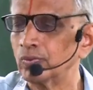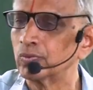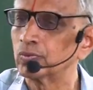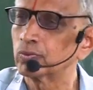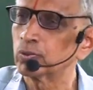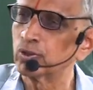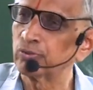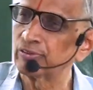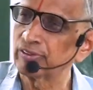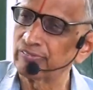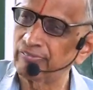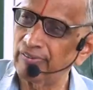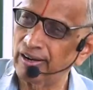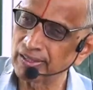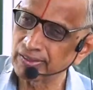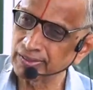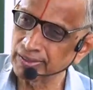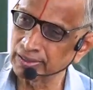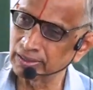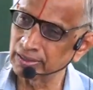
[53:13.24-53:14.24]
So if your
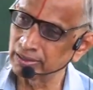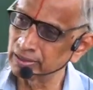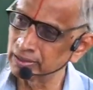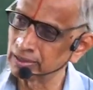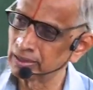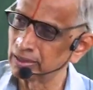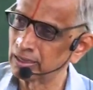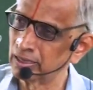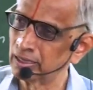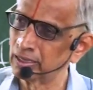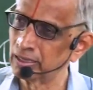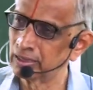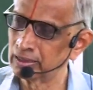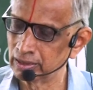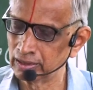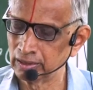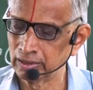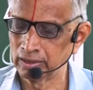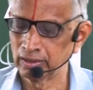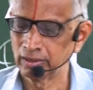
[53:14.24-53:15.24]
function,
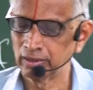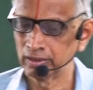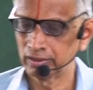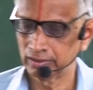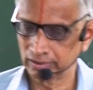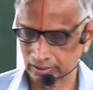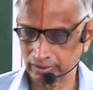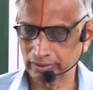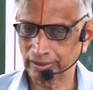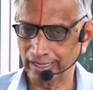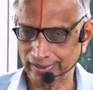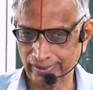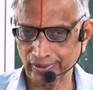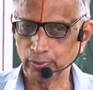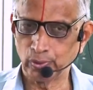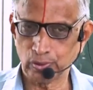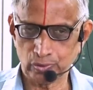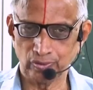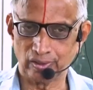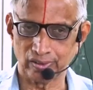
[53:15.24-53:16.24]
the
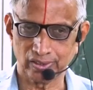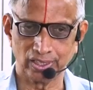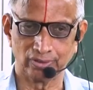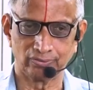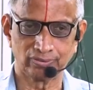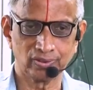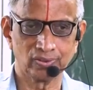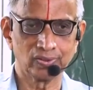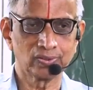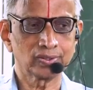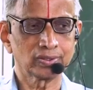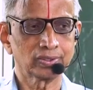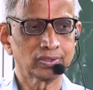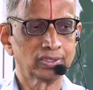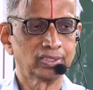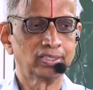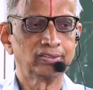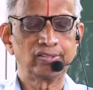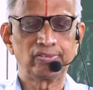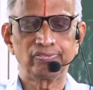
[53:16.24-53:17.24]
continuous function of course,
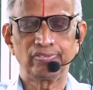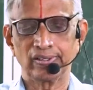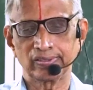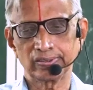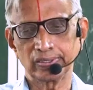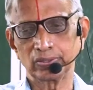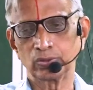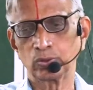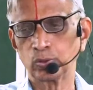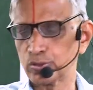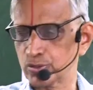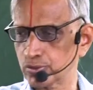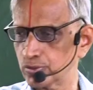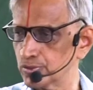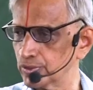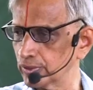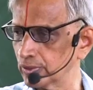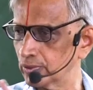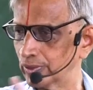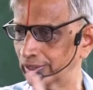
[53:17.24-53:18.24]
if your function goes to
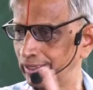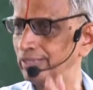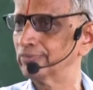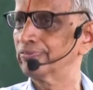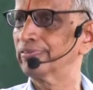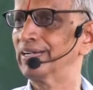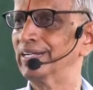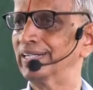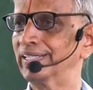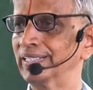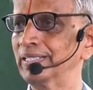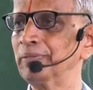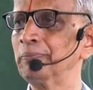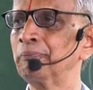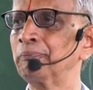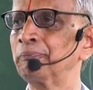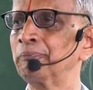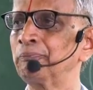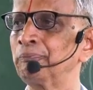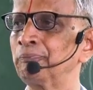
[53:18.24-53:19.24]
0 at infinity,
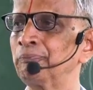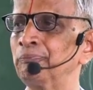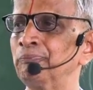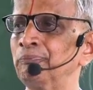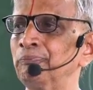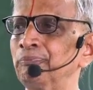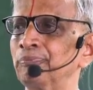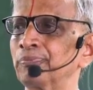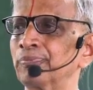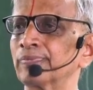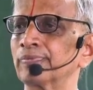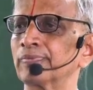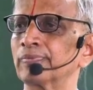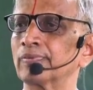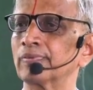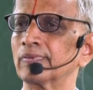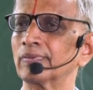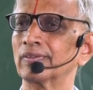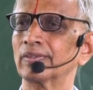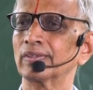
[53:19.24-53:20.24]

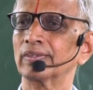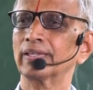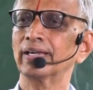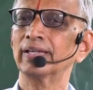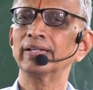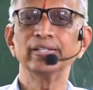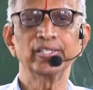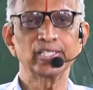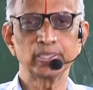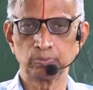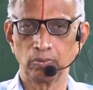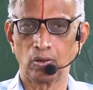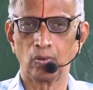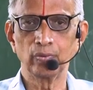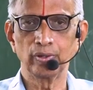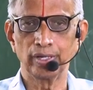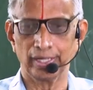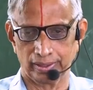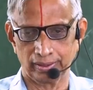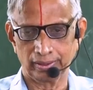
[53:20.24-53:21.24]
then it is
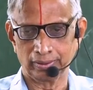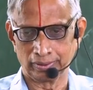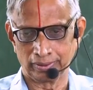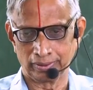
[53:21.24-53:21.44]
bounded.